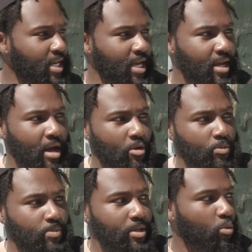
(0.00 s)
Today I
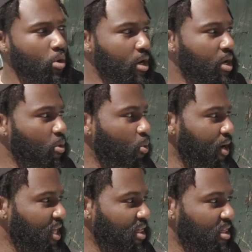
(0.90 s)
will be working
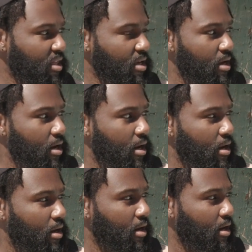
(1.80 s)
with
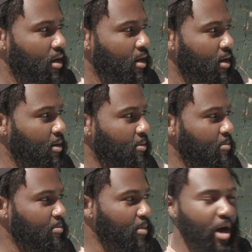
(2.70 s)

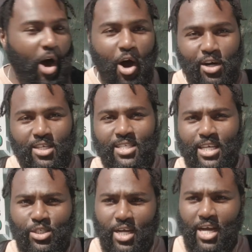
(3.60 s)
an artist
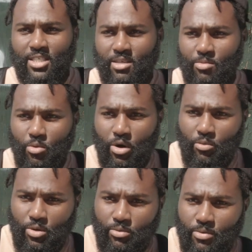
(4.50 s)
that you guys seen me
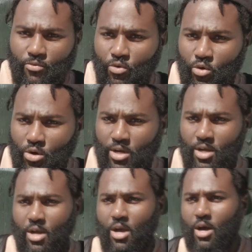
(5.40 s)
work with before.
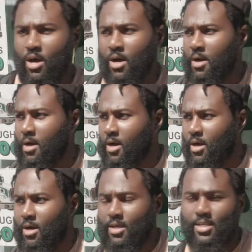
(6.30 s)

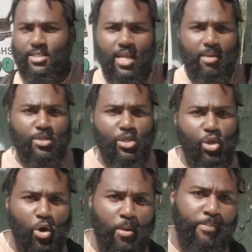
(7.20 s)
His name is
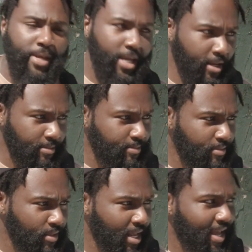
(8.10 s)
Lord P,
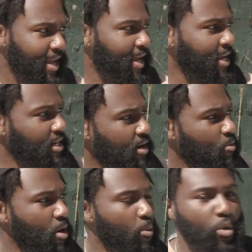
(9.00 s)
and
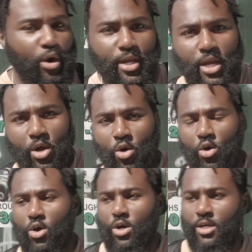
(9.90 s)
we're working
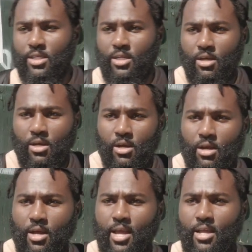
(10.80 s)
on
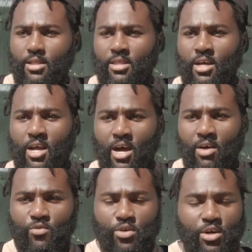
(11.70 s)
the
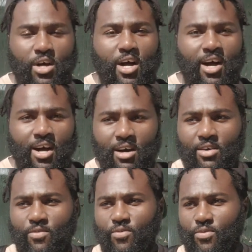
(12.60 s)
cover
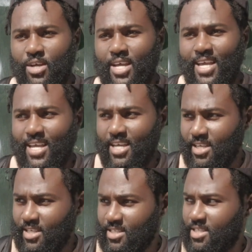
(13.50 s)
of
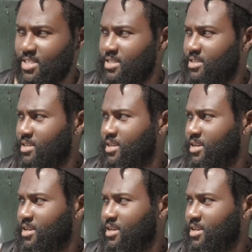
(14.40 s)
his